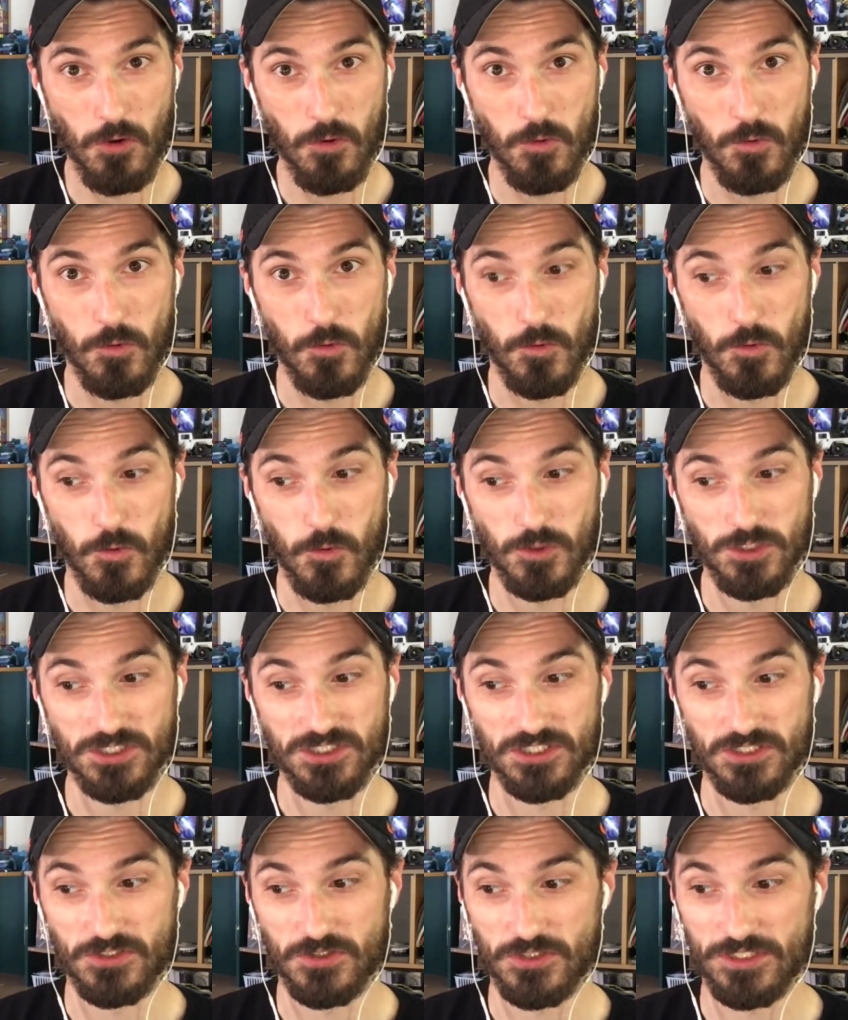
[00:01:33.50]
It's
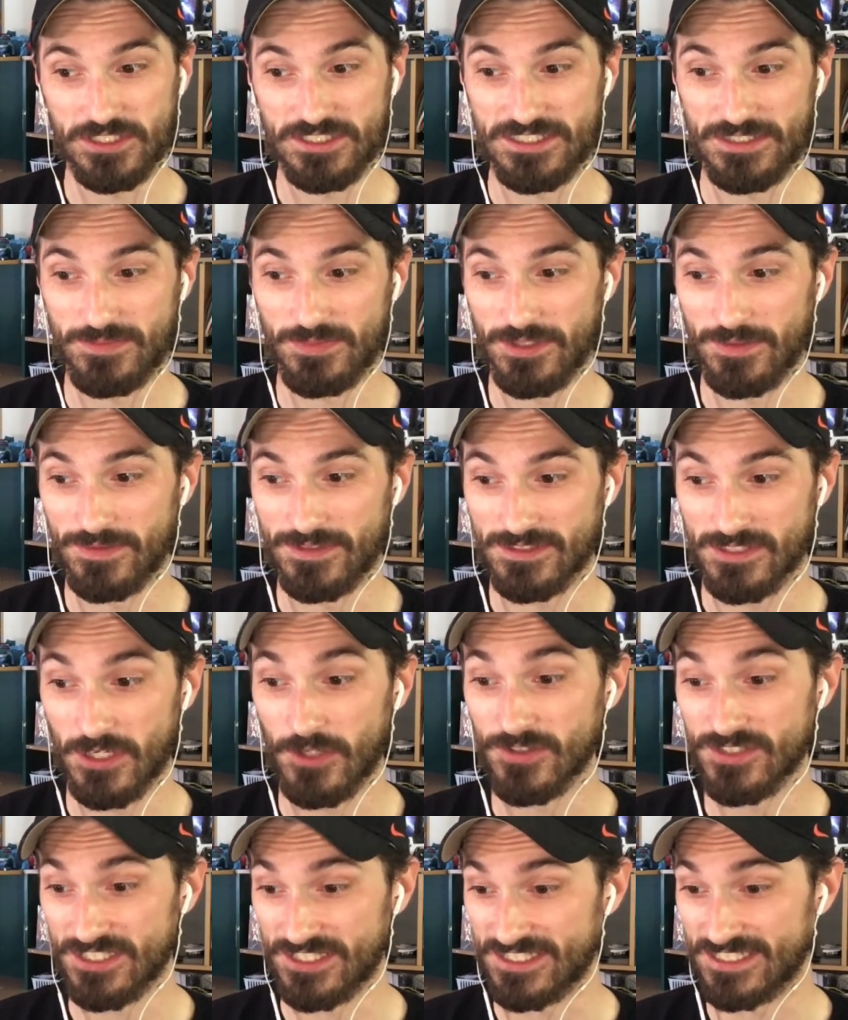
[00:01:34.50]
a crazy premise. Oh,
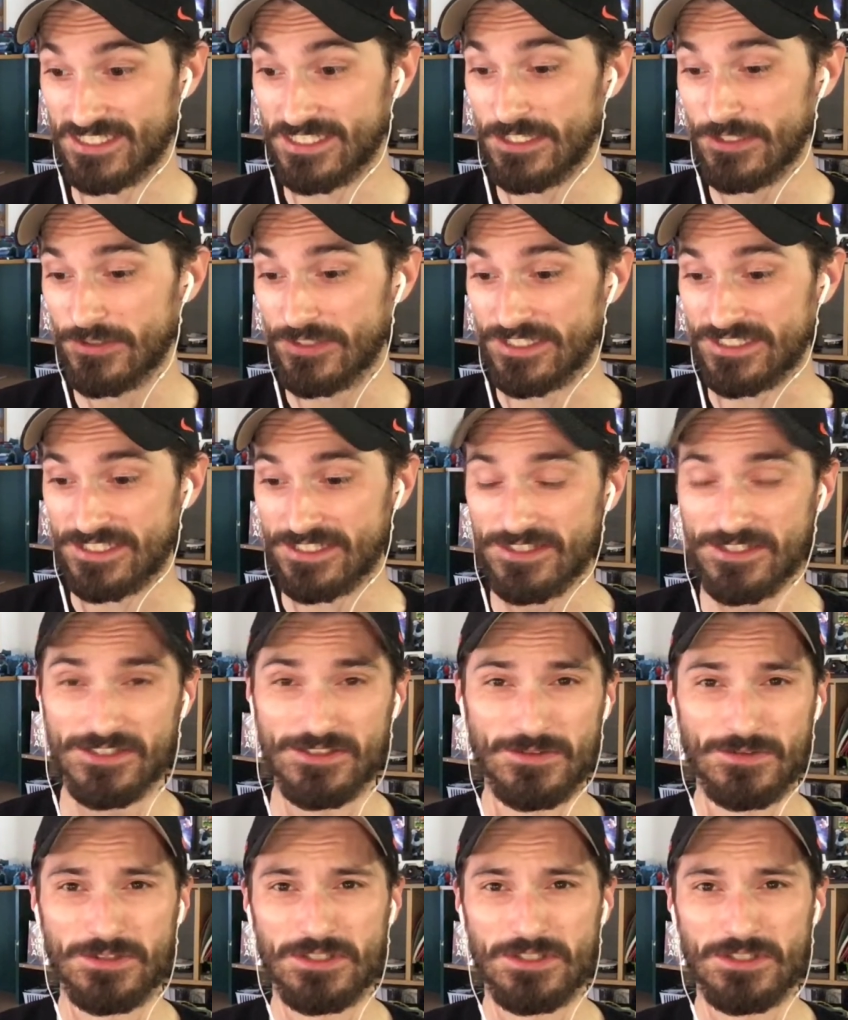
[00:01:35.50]
it's a series. I thought this